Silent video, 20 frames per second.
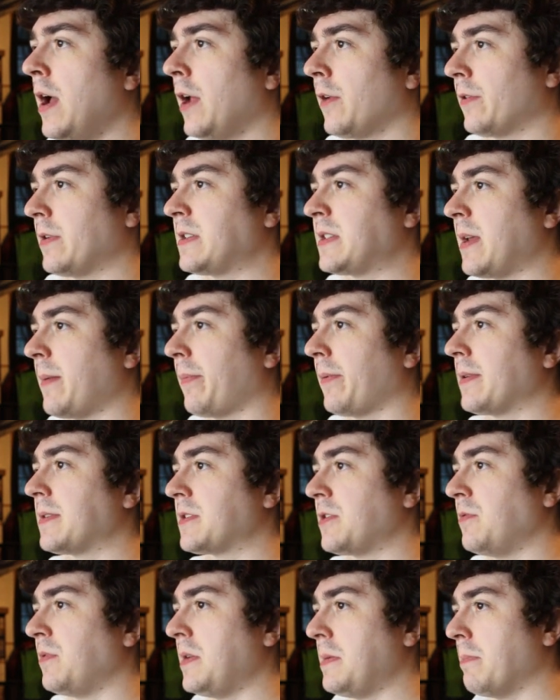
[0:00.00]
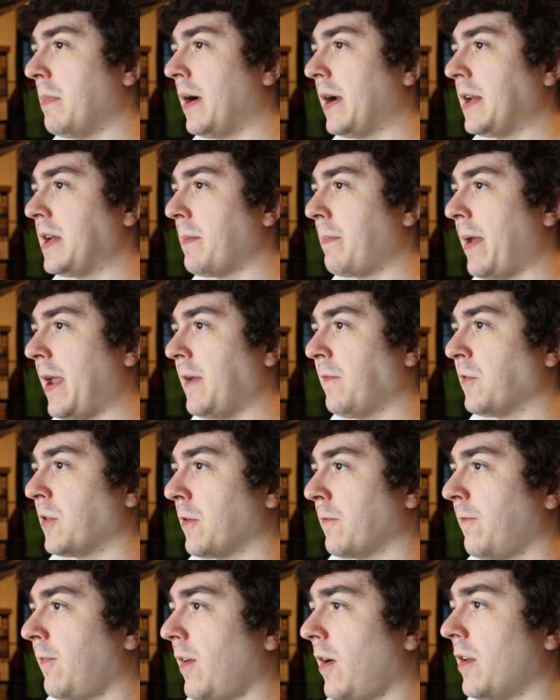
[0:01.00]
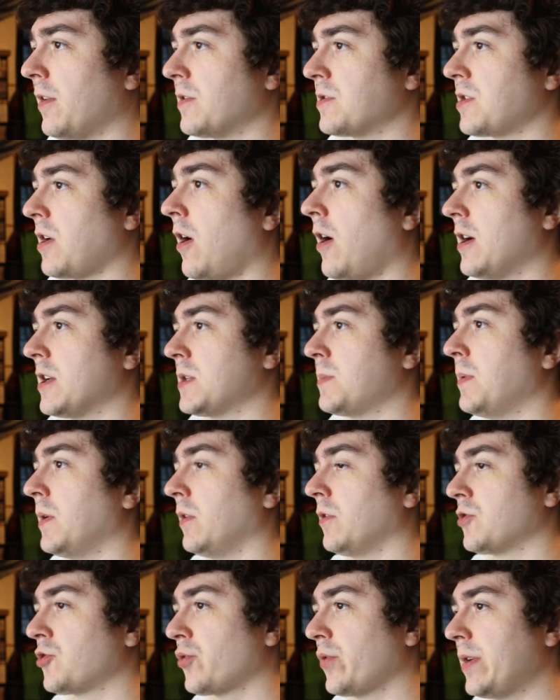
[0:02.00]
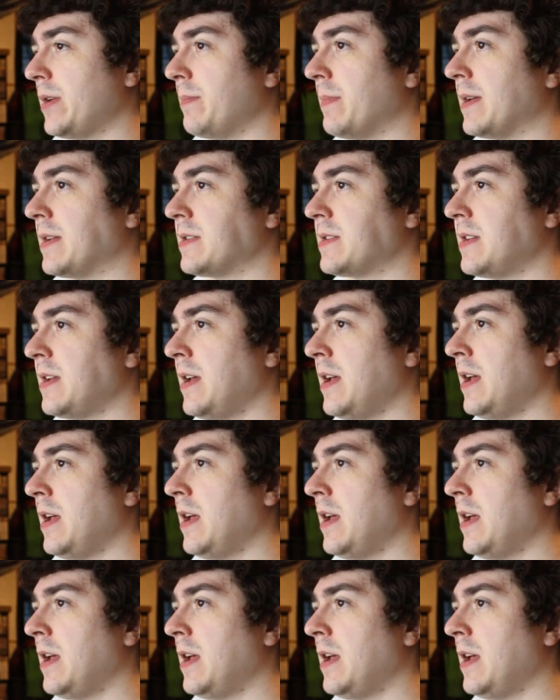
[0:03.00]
three siblings who need money to pay for their father's hospital treatment